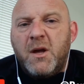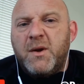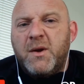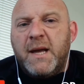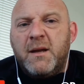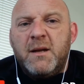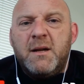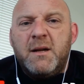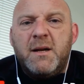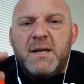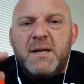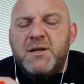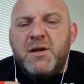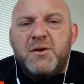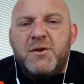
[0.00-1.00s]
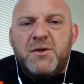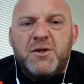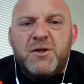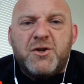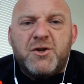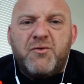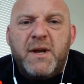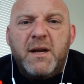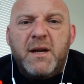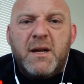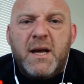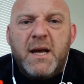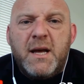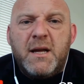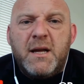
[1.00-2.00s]
Okay, let's go to the
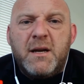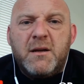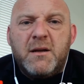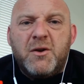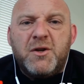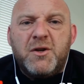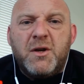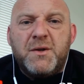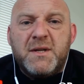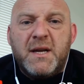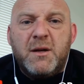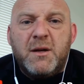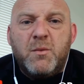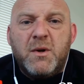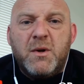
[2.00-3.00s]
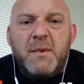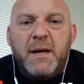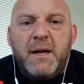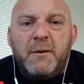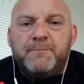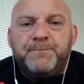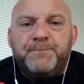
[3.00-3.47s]
screen and I'll show you exactly what I mean.